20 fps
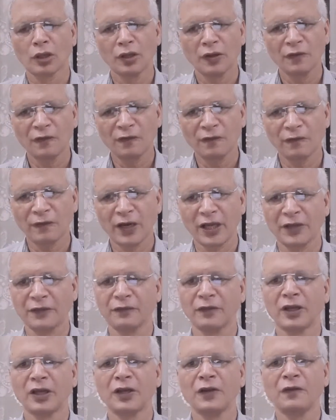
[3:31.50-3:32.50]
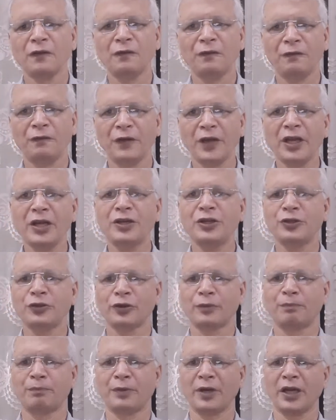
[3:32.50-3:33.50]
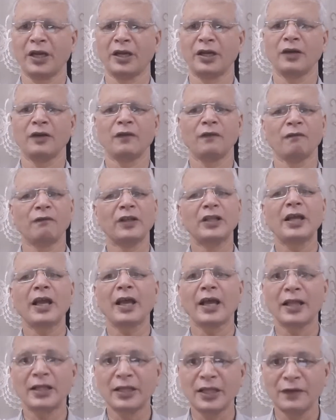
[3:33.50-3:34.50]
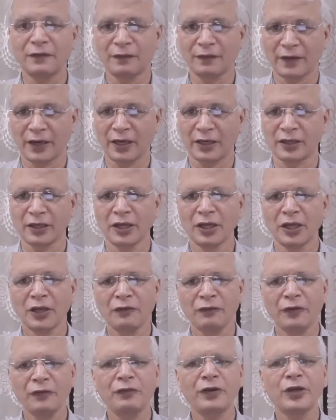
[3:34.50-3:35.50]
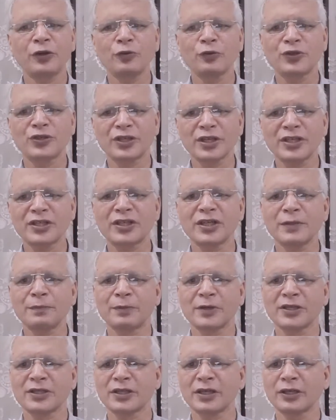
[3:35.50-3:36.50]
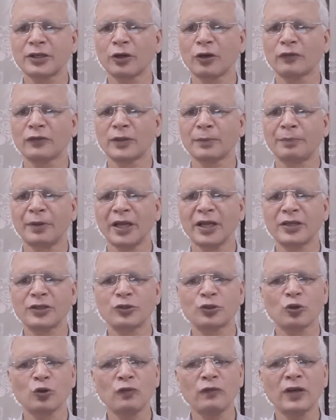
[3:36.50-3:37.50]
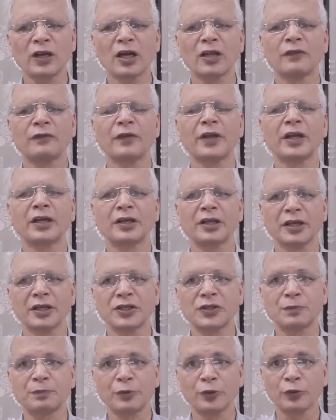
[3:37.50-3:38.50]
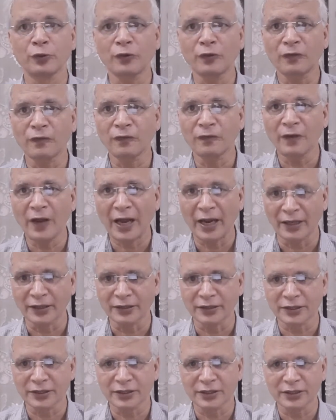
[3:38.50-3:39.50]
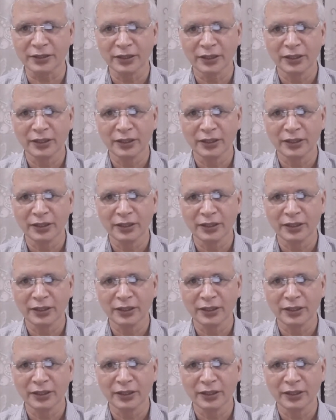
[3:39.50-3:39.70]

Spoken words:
5. Feed your brain with healthy fat. 50 to 60% of the brain's overall weight is pure fat,